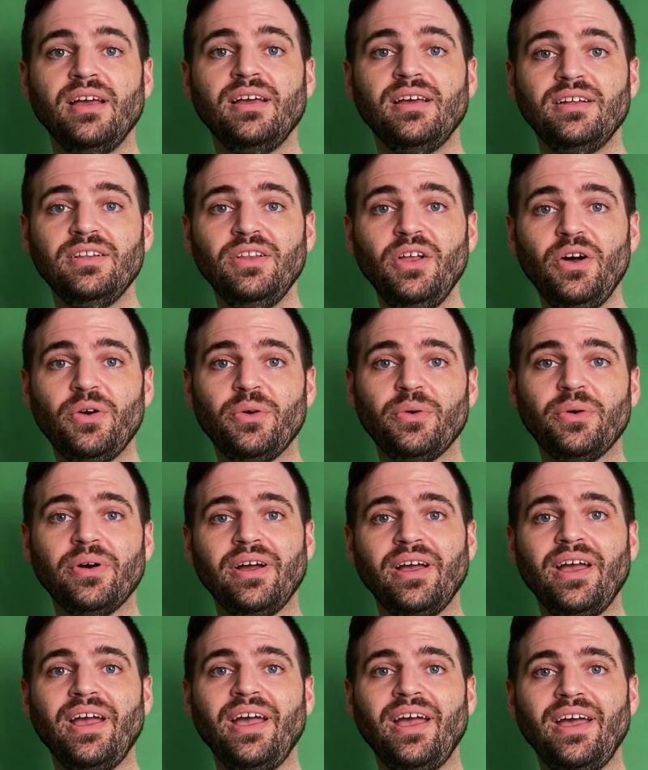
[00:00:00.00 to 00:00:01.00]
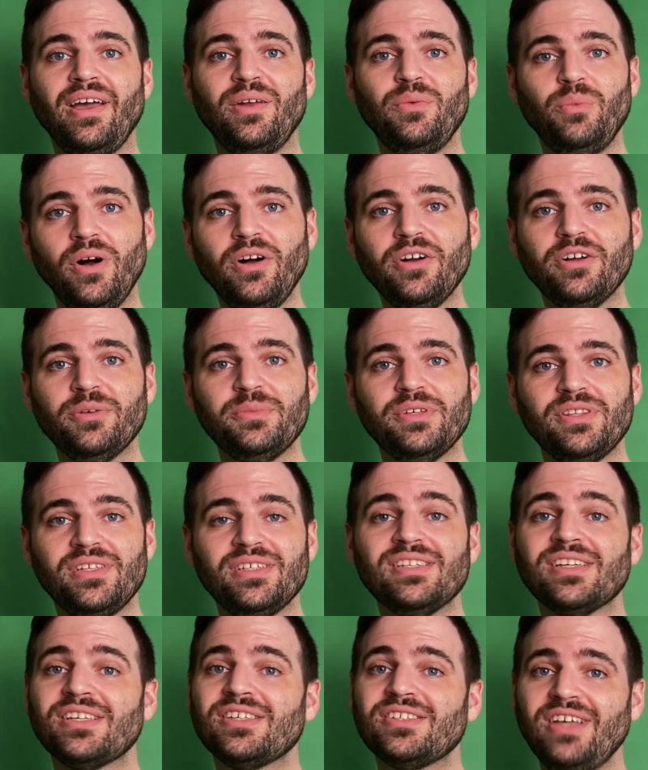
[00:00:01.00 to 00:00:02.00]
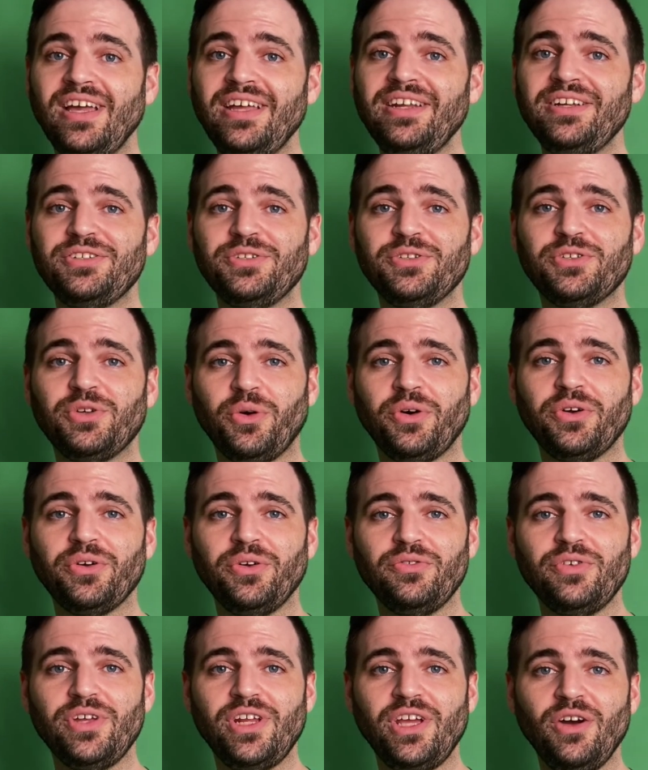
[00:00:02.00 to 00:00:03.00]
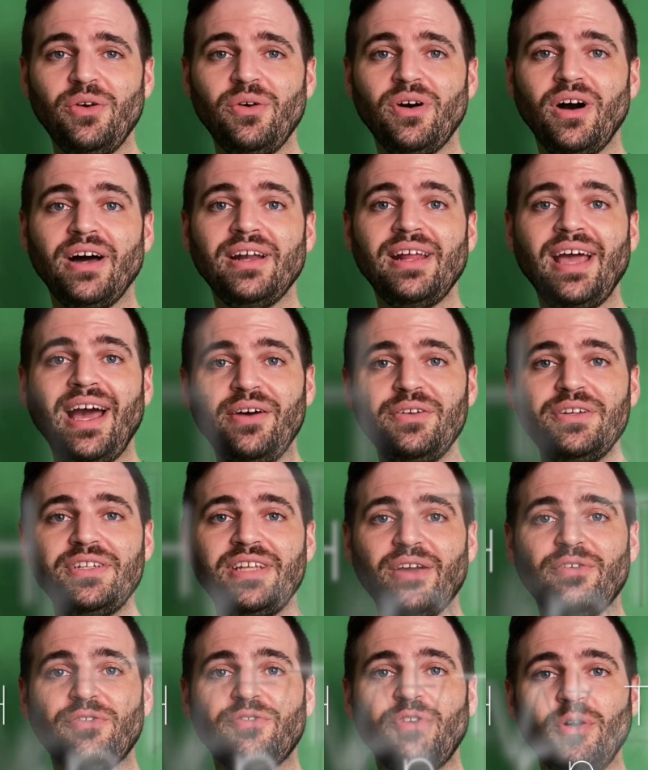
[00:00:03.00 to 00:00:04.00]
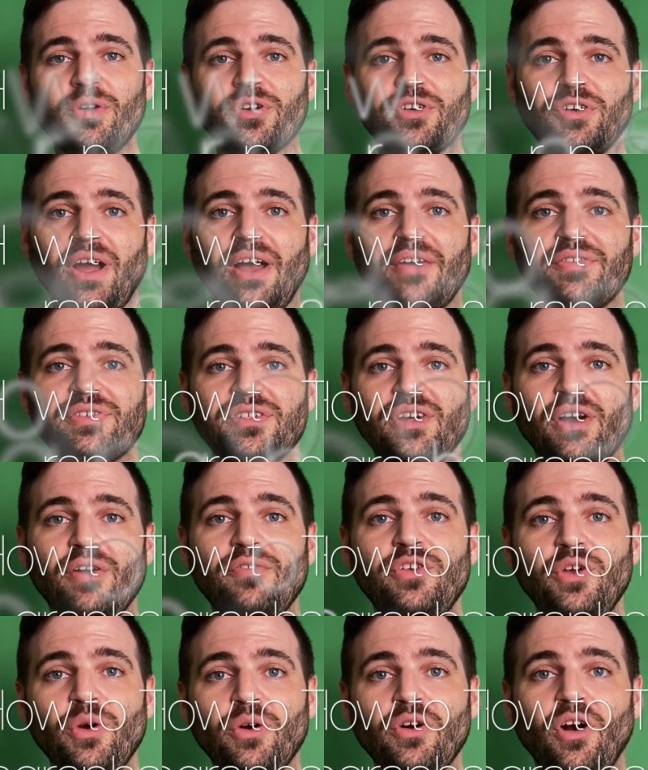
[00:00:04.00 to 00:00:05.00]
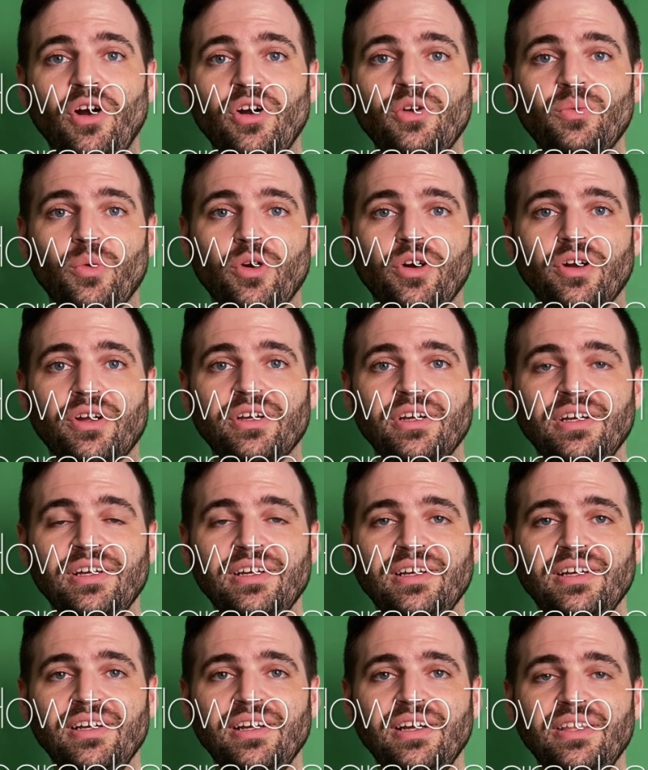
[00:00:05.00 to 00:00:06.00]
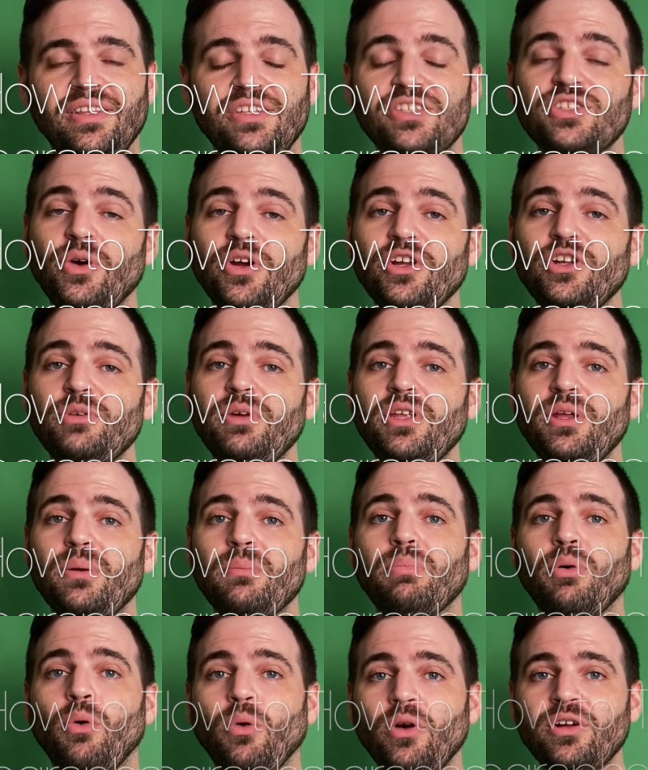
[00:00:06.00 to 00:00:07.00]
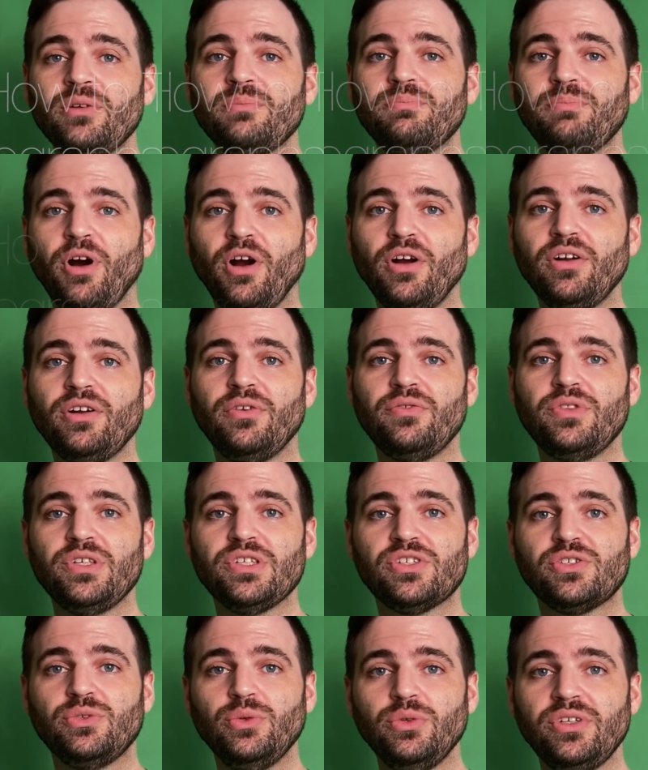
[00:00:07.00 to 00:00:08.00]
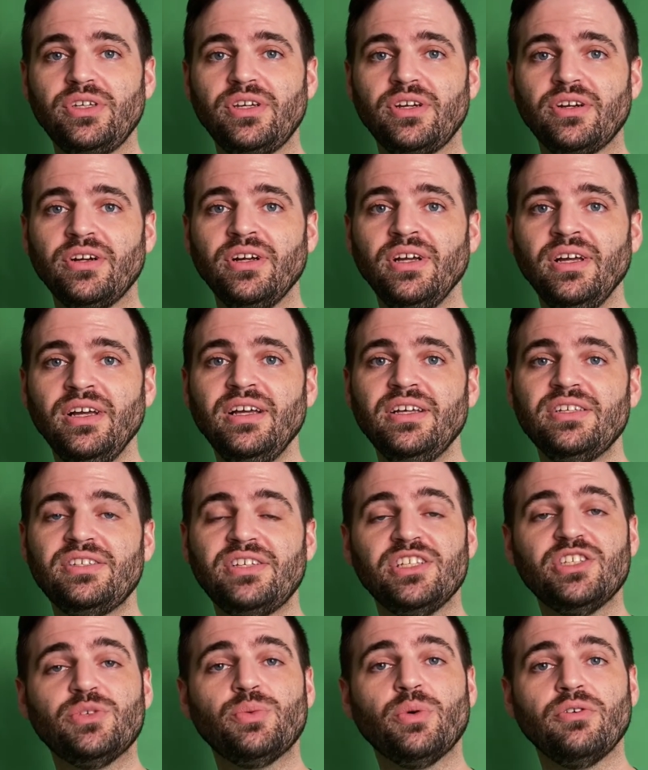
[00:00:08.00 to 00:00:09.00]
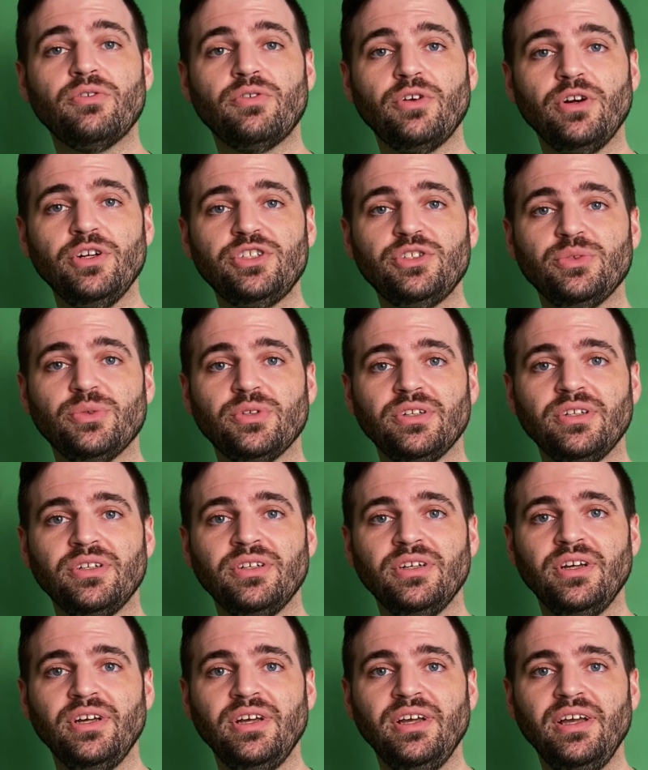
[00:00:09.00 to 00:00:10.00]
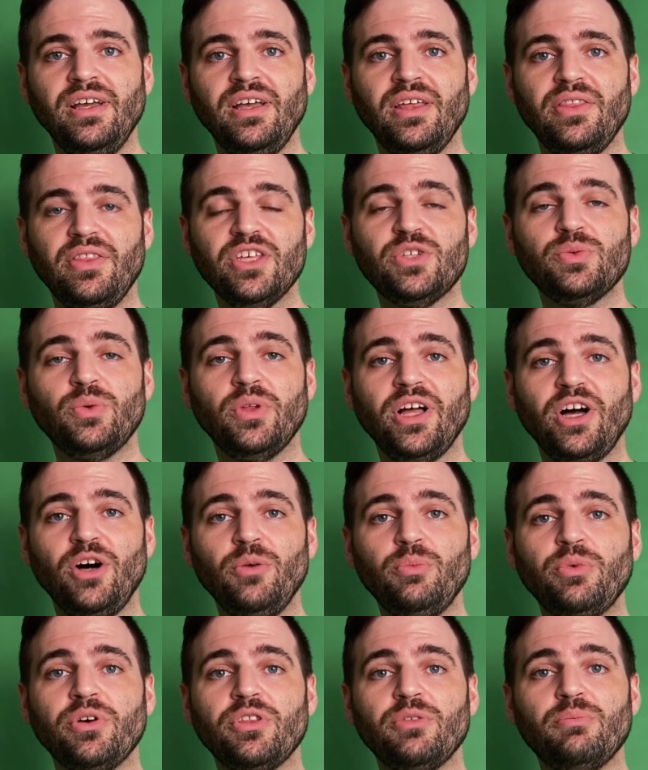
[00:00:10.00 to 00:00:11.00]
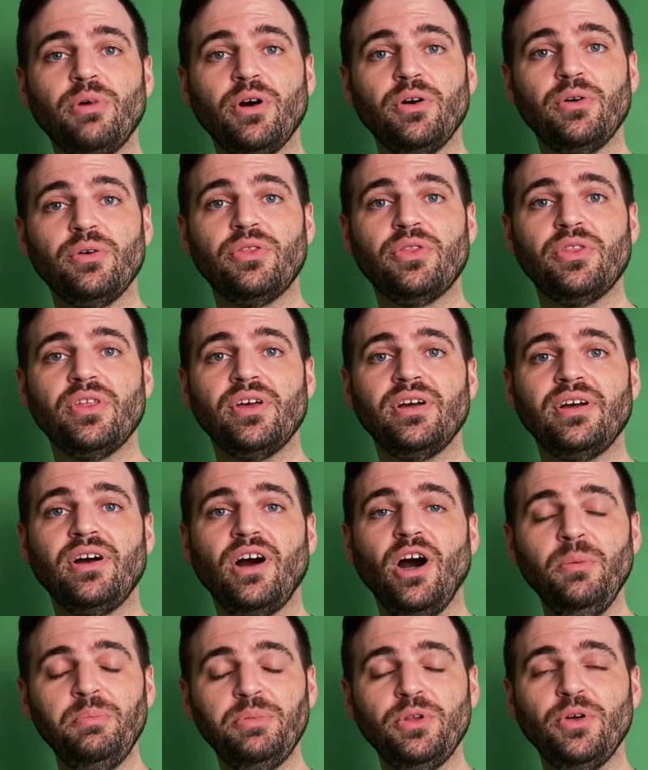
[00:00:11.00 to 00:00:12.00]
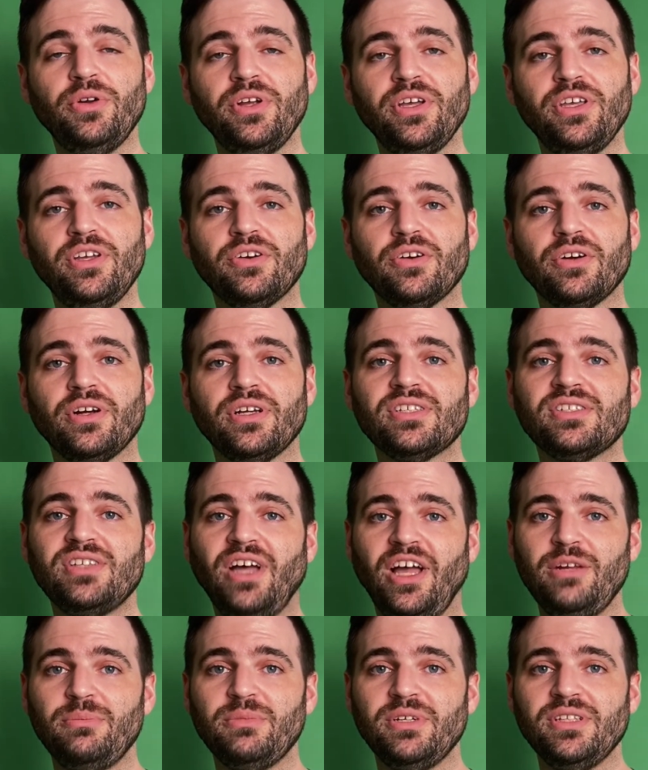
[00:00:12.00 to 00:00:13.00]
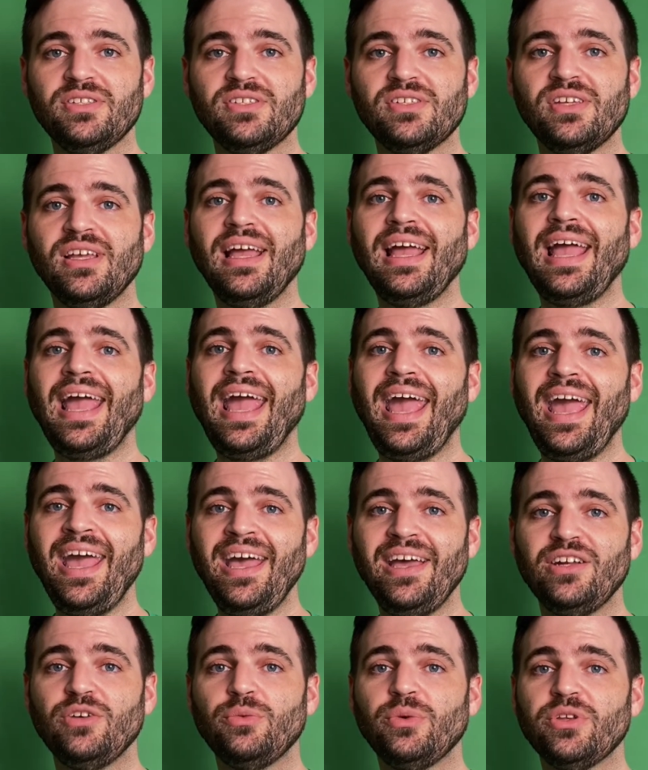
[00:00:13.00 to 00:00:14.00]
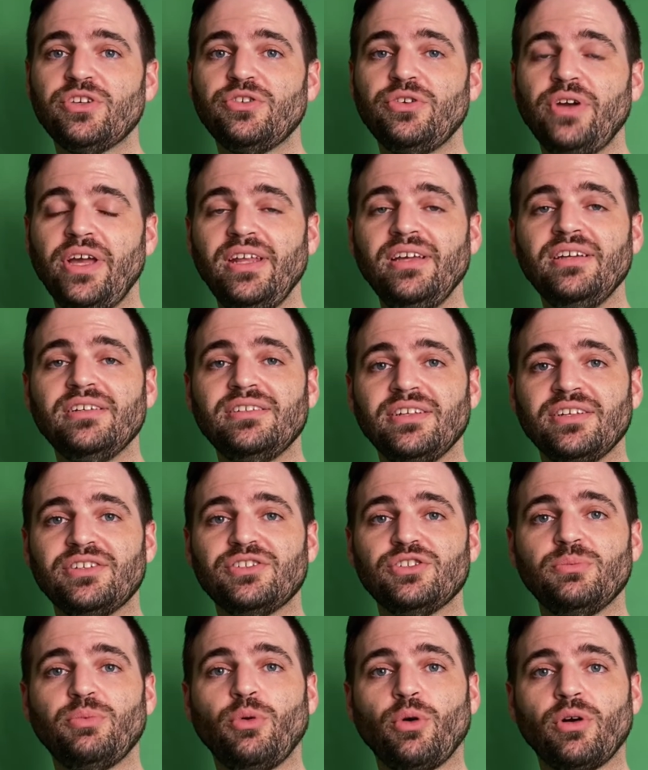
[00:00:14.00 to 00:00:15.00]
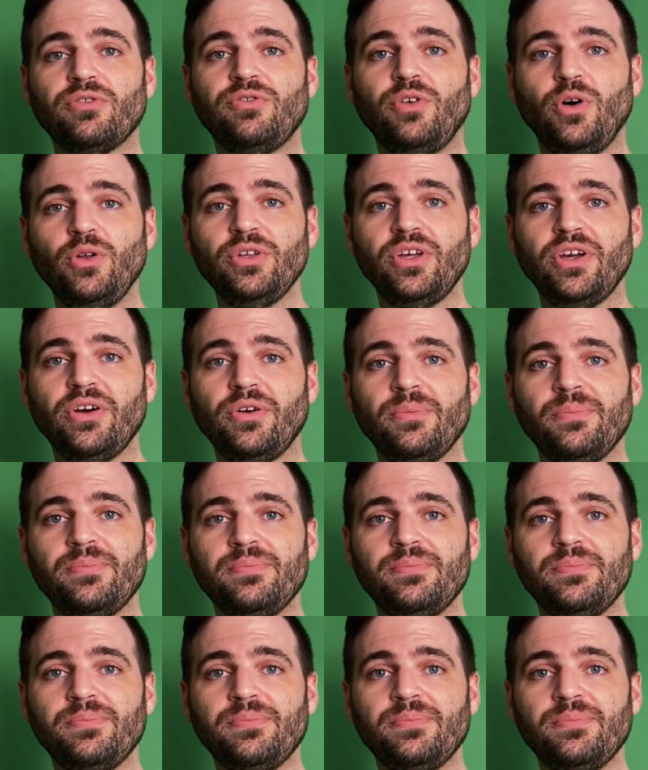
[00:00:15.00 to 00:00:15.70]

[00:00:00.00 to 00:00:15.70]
Hello, and welcome to this exciting tutorial video on how to take photographs of your artwork. This is going to be an important part of this school year since we're virtual. This will help with both uploading your assignments and with creating a digital portfolio.